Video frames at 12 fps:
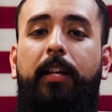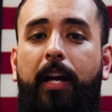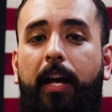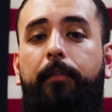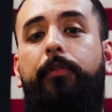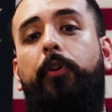
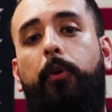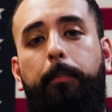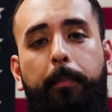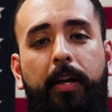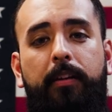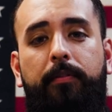have their
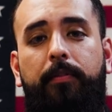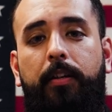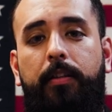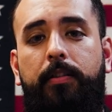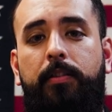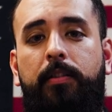
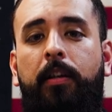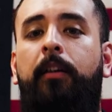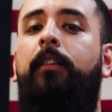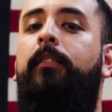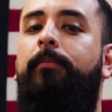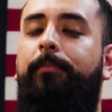benefits.
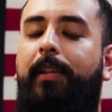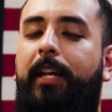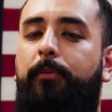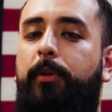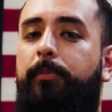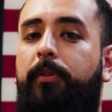Like
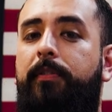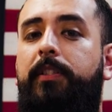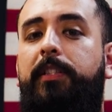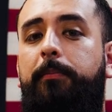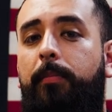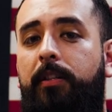we
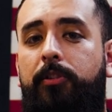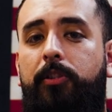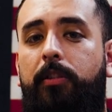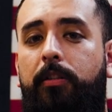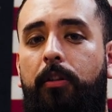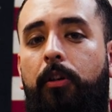previously
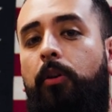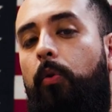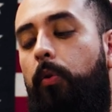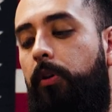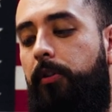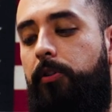mentioned,
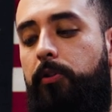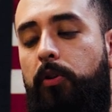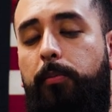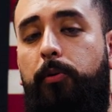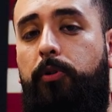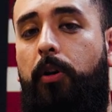Oilless
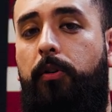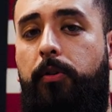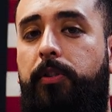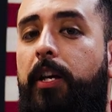turbochargers